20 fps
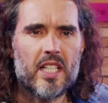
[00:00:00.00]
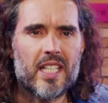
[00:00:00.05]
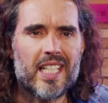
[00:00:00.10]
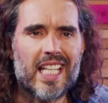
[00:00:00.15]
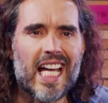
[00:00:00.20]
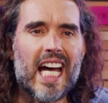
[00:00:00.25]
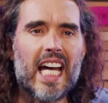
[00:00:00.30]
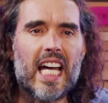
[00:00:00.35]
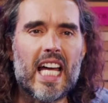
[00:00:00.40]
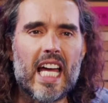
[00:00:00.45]

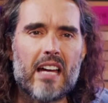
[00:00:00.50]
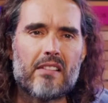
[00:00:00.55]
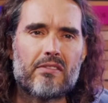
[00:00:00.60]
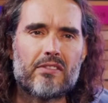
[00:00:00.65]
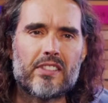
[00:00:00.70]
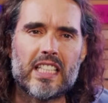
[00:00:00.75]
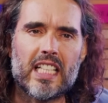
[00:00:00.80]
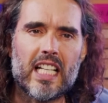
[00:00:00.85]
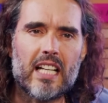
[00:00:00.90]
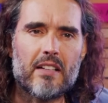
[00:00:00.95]
that at
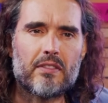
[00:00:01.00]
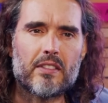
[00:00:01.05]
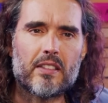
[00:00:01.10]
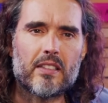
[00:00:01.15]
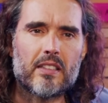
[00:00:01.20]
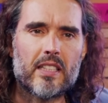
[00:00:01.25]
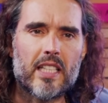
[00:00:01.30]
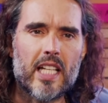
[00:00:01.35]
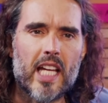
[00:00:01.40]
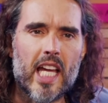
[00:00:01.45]
every
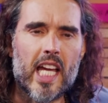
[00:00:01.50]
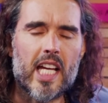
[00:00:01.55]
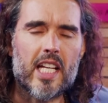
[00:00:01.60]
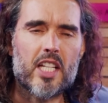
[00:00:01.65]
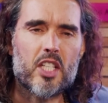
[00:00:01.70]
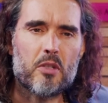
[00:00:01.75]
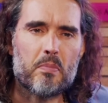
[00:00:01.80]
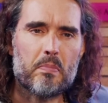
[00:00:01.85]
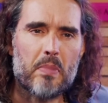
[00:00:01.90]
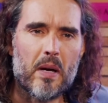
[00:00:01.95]
level
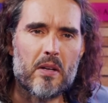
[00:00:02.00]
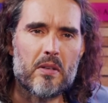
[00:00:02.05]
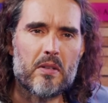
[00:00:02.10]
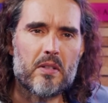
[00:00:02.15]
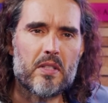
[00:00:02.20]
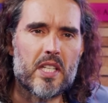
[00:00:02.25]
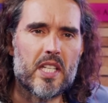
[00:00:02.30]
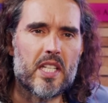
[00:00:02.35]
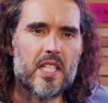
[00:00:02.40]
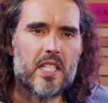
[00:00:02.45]

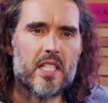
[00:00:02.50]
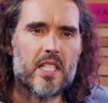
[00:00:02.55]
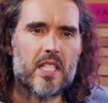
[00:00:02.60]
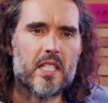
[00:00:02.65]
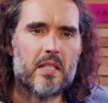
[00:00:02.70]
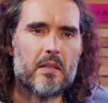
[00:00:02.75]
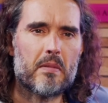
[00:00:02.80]
exposes